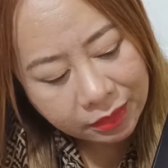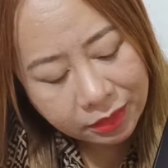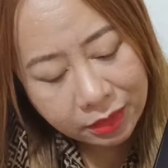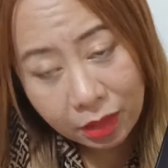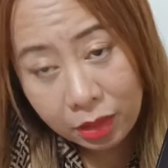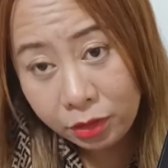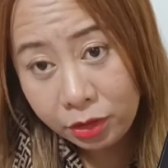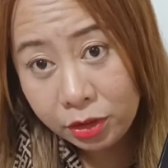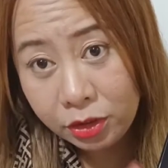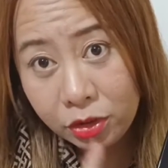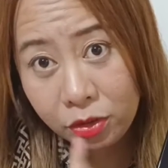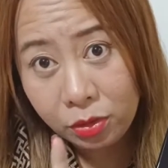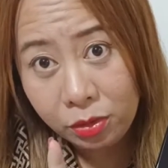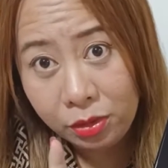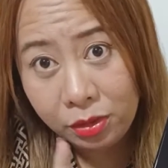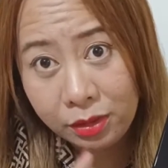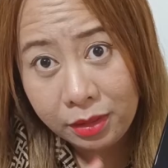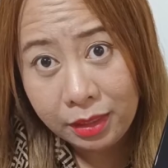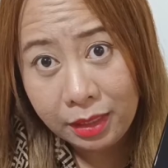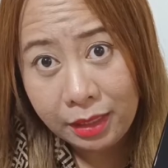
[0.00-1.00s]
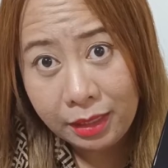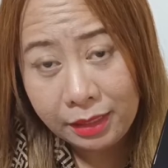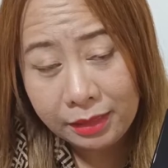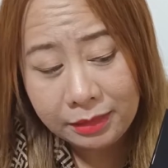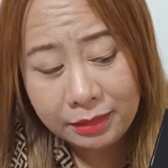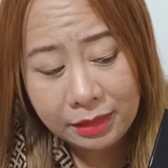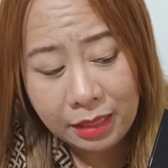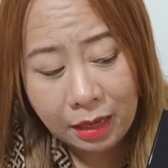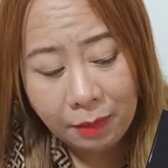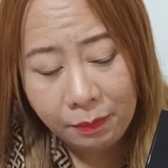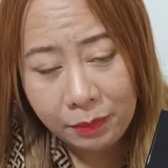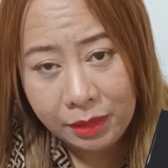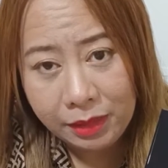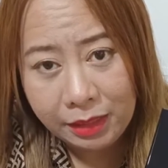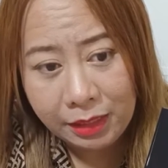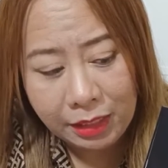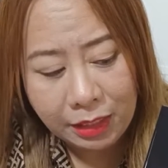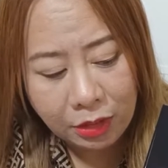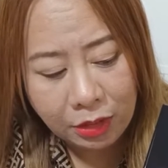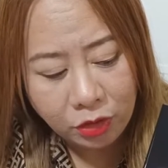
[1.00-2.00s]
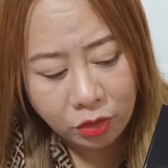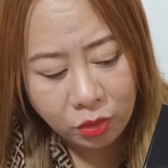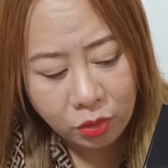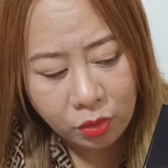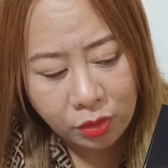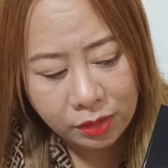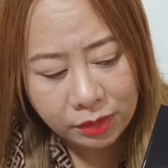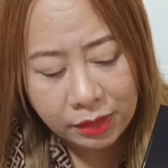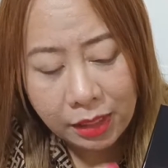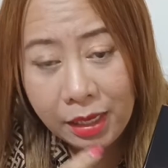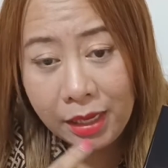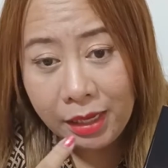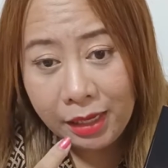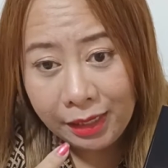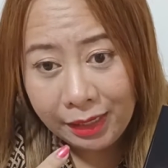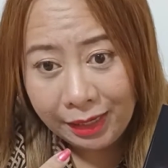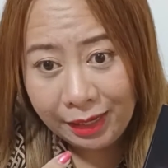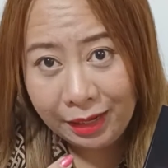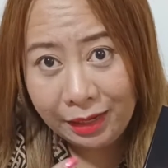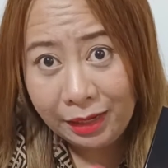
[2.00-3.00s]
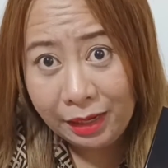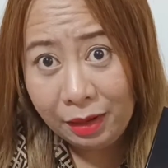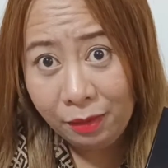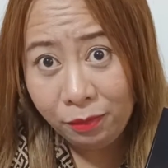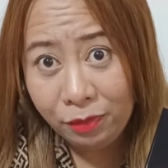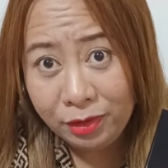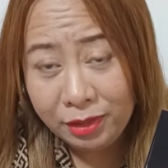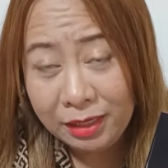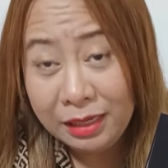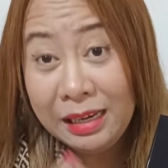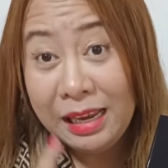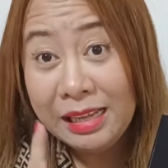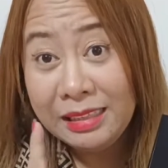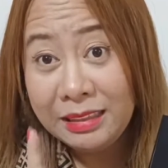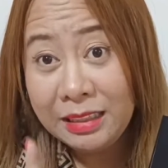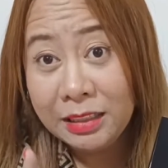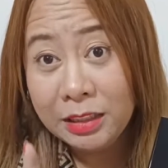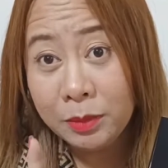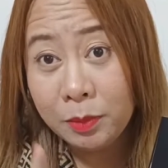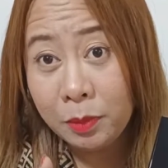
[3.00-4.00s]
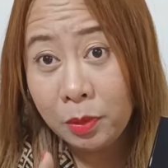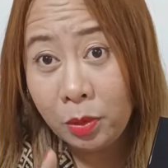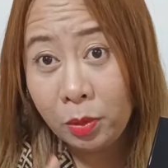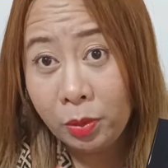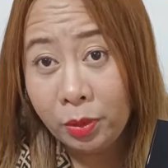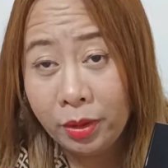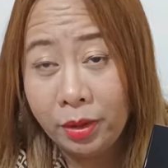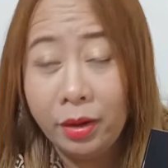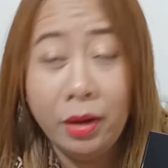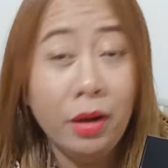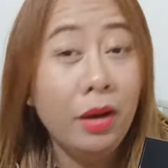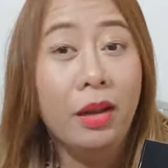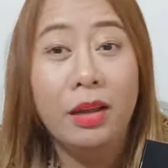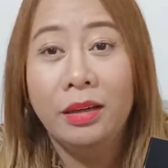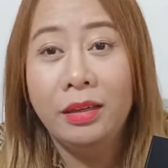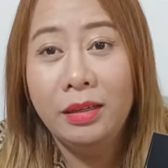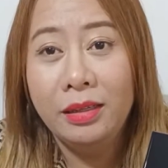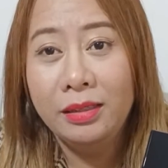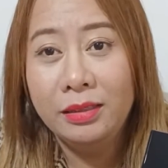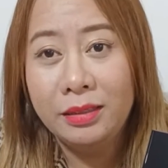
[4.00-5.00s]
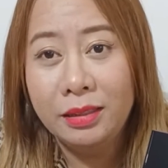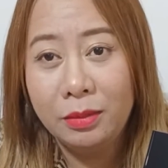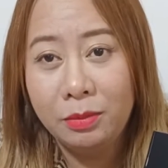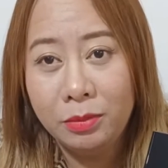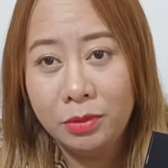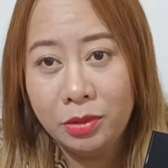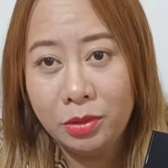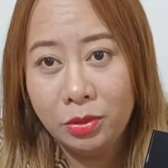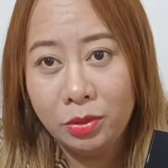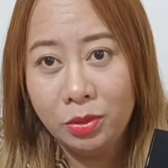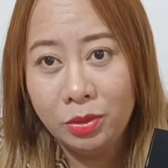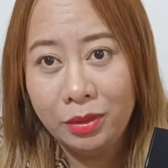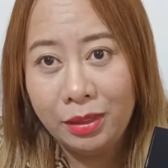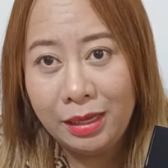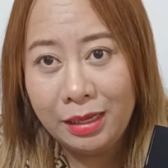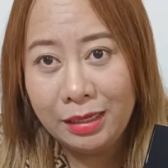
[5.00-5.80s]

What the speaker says: So I'll just show you guys the applications and everything. Let's explore the Samsung